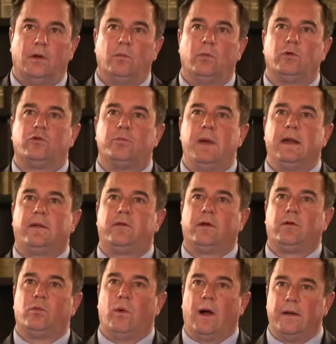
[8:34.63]
which met
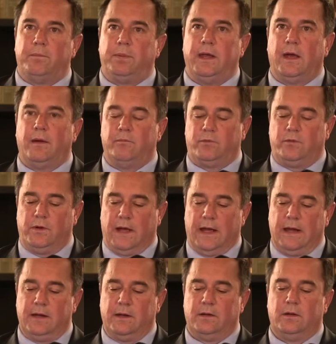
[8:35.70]
at 1 p.m.
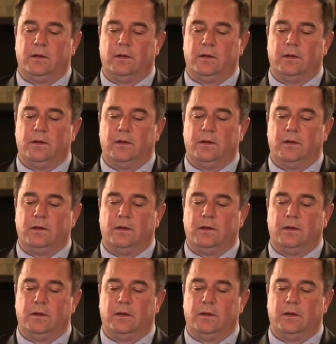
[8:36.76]
today,